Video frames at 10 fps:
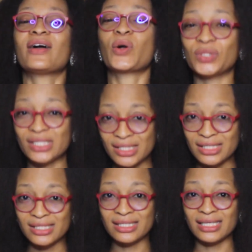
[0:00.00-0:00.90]

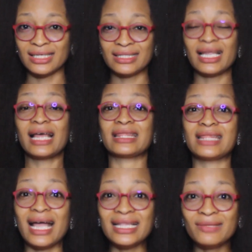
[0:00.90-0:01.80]
consistent,
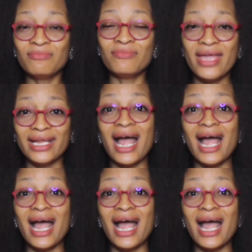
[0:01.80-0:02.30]
and that made